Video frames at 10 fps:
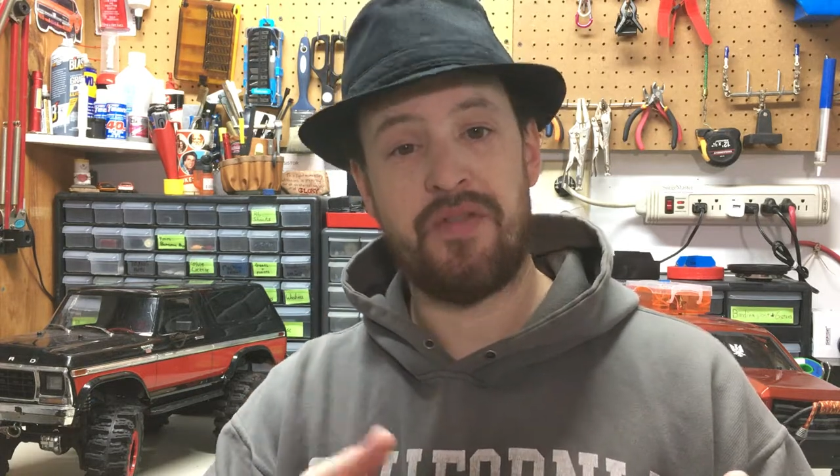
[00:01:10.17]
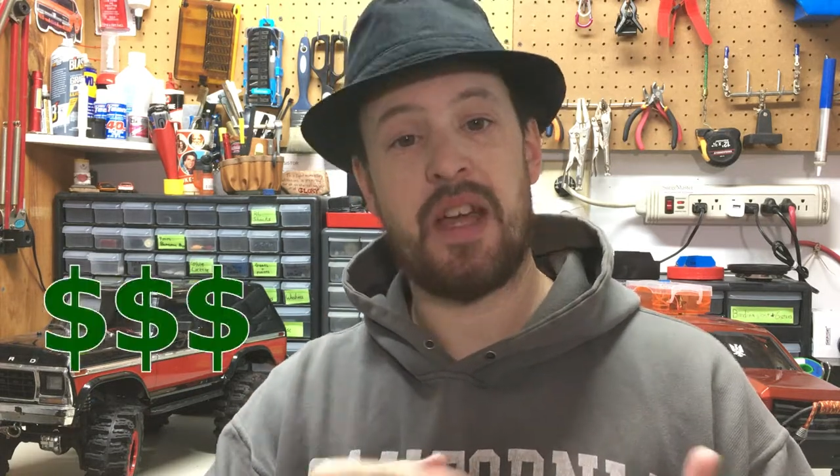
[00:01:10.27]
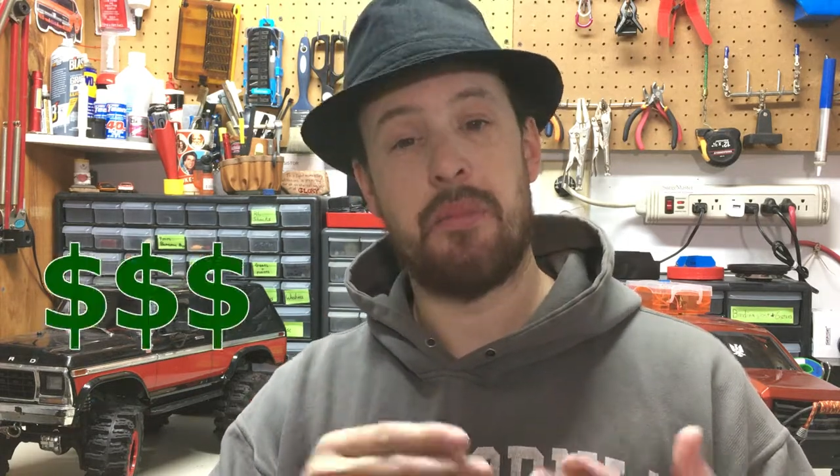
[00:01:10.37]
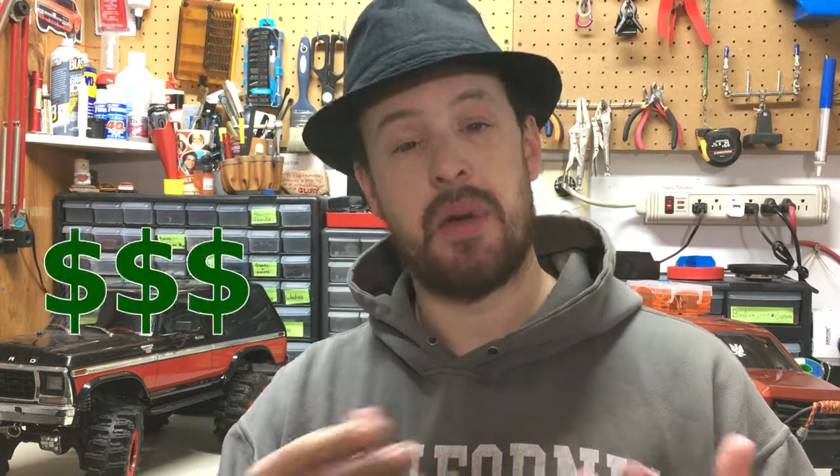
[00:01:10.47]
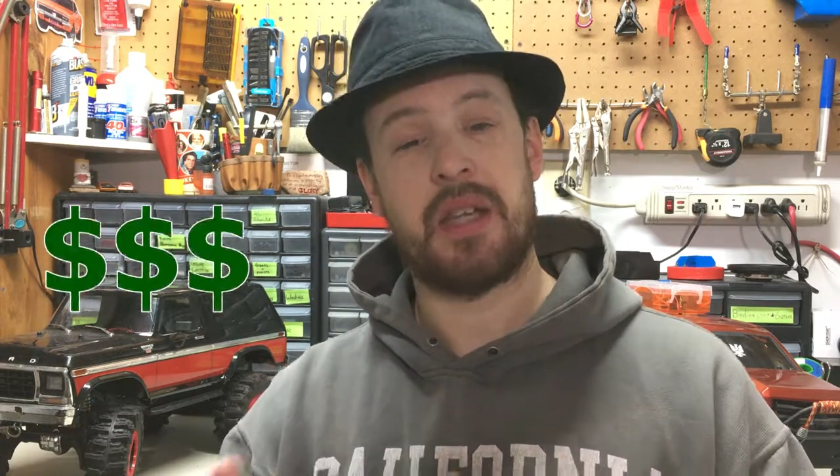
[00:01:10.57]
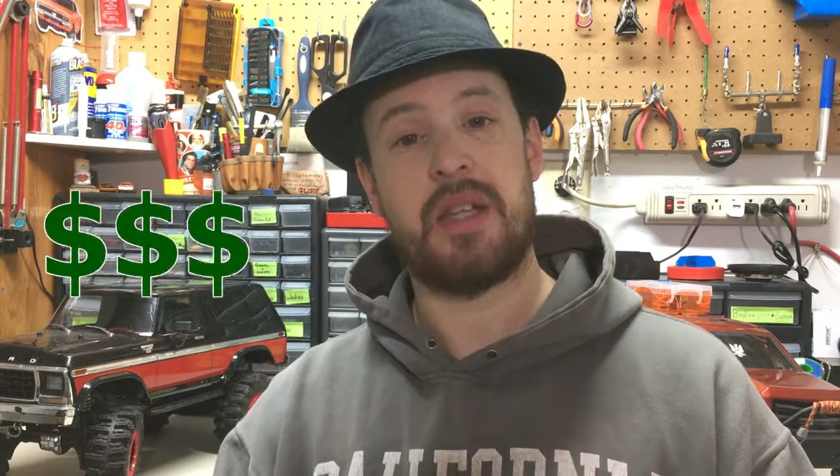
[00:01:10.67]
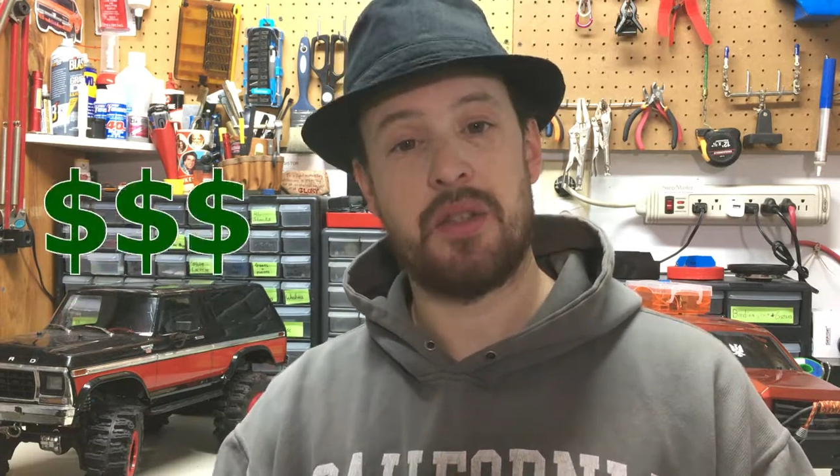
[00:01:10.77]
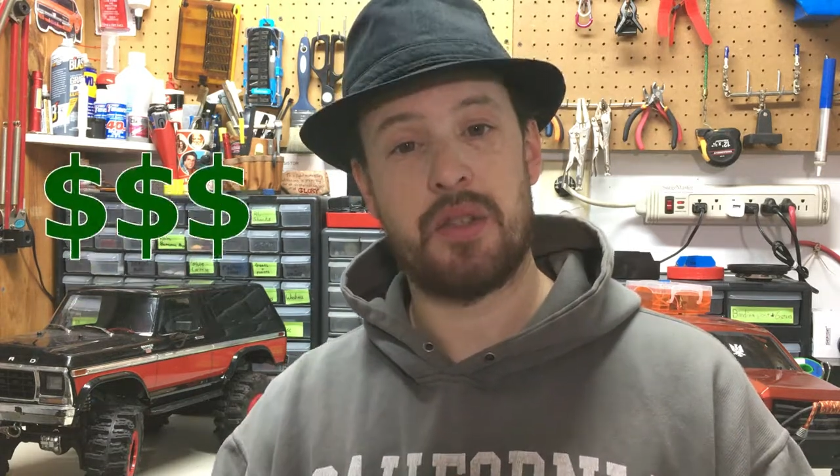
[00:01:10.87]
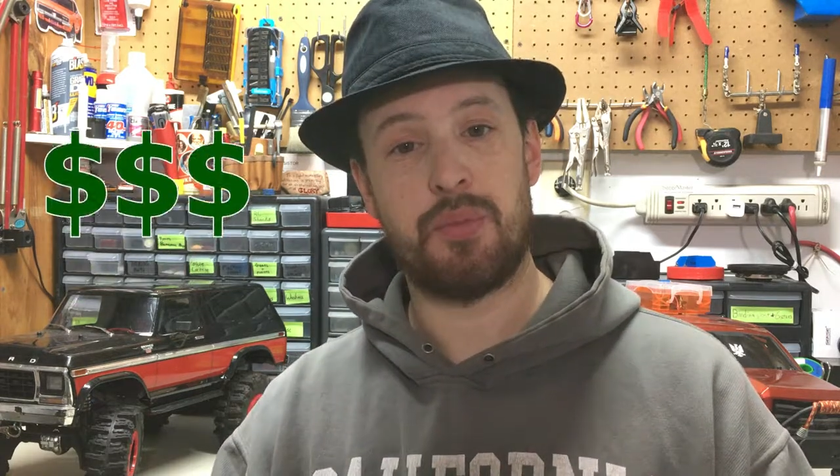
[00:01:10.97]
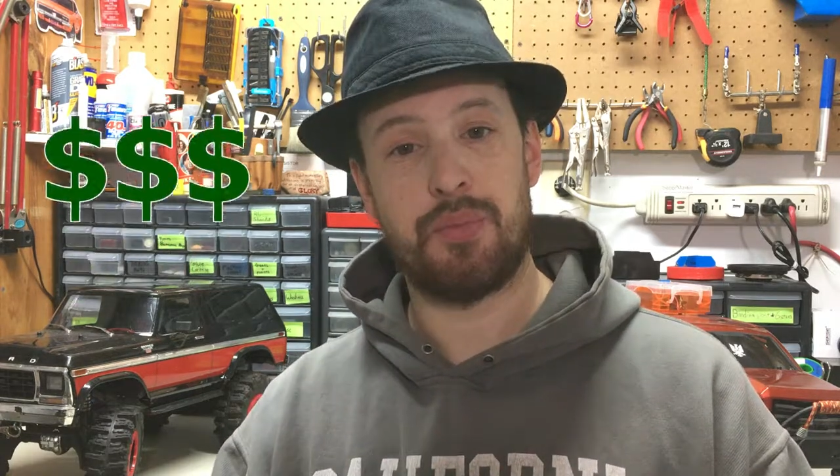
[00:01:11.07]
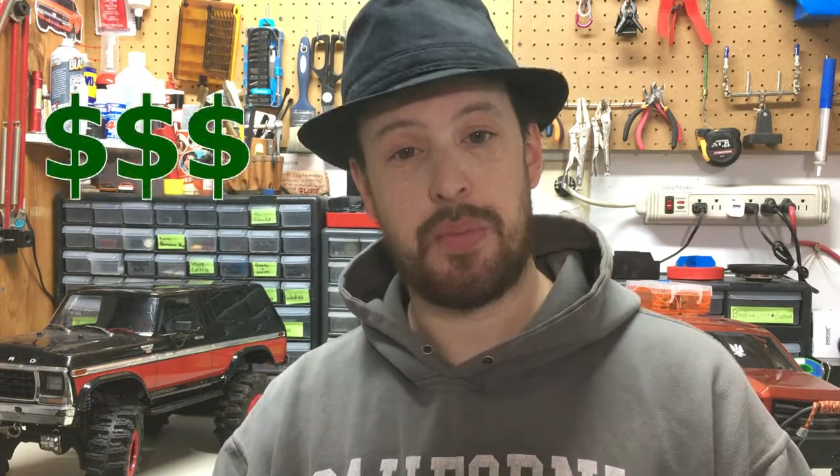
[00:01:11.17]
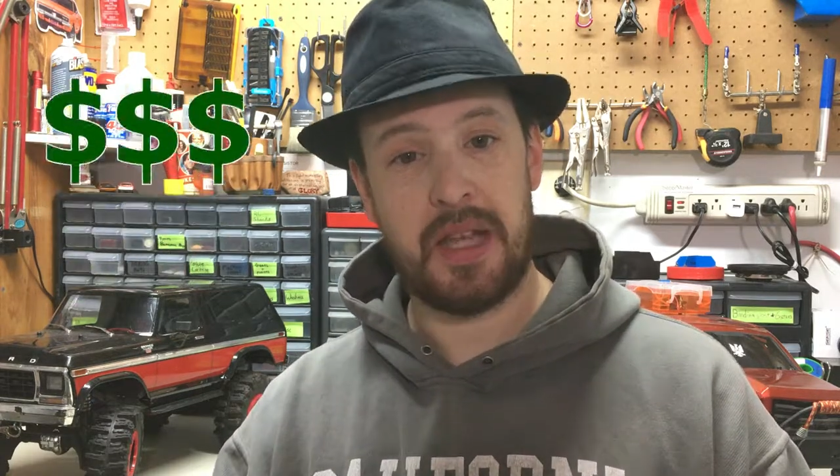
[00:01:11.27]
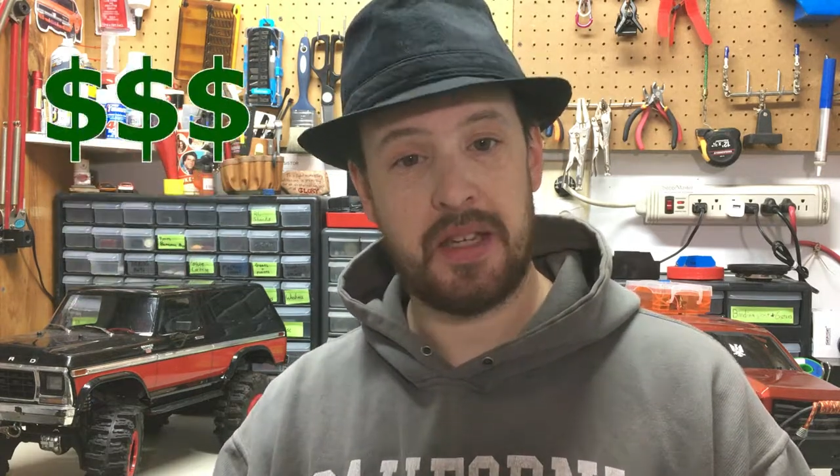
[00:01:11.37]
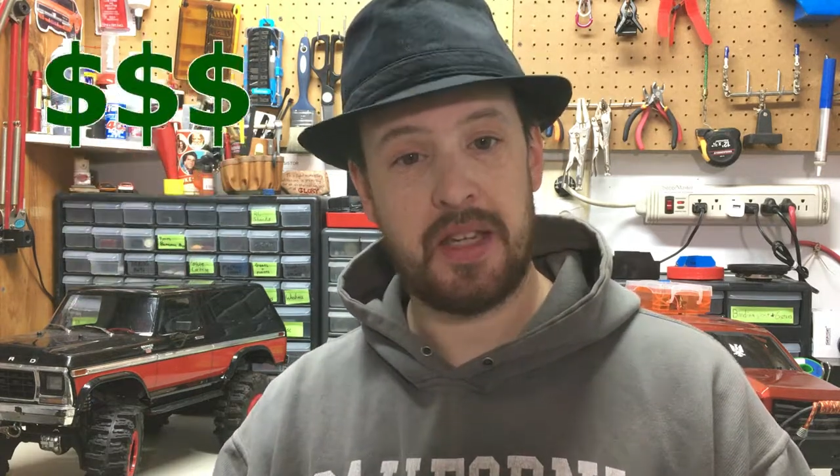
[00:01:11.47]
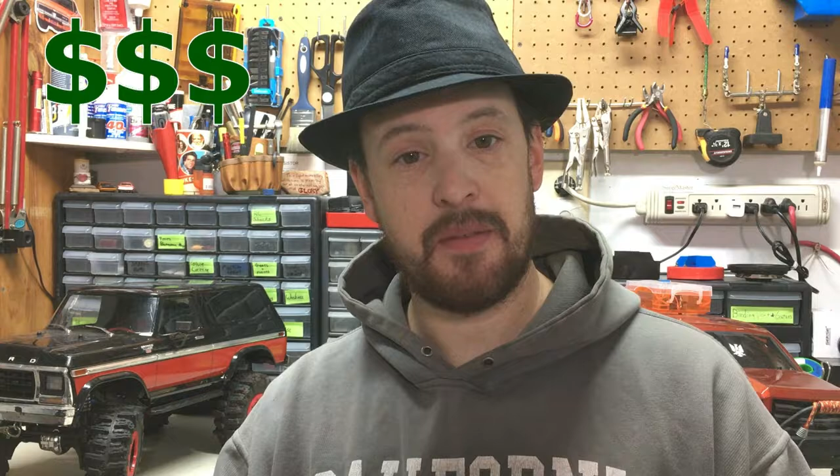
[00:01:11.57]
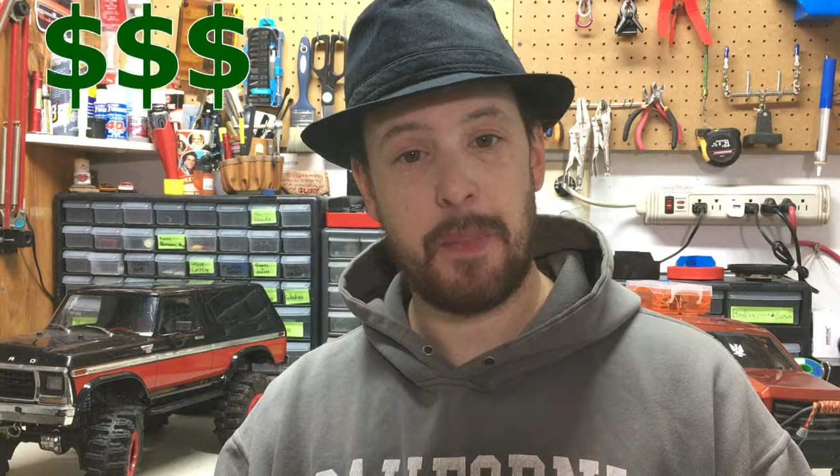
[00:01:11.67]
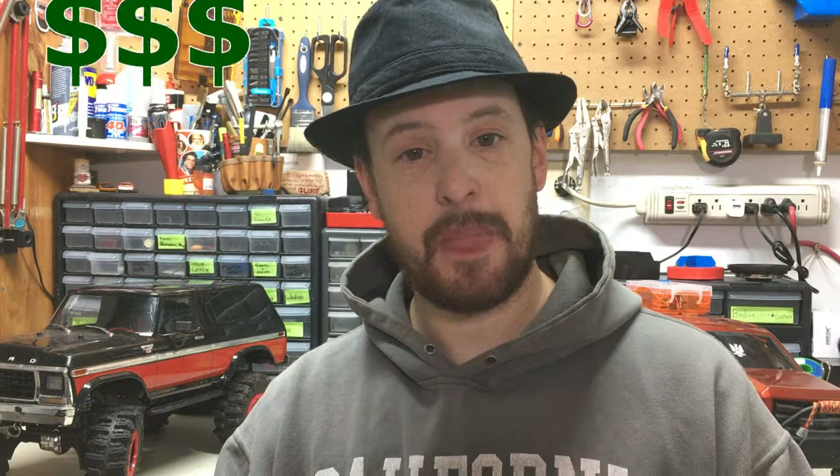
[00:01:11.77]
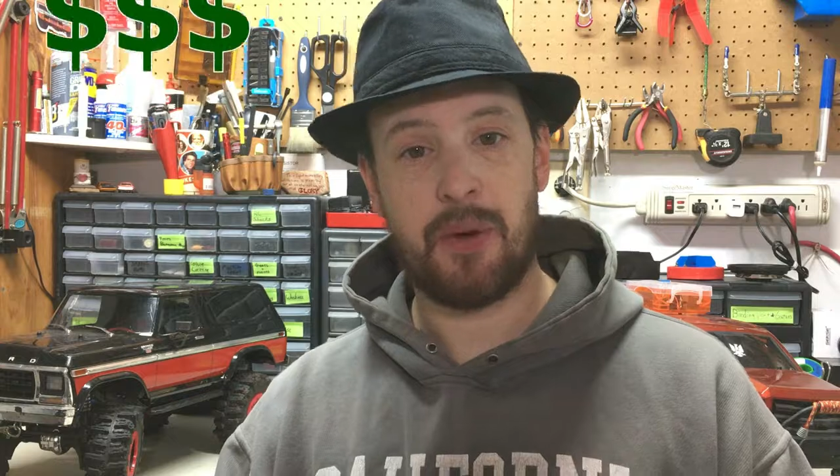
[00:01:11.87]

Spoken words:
if that money you're spending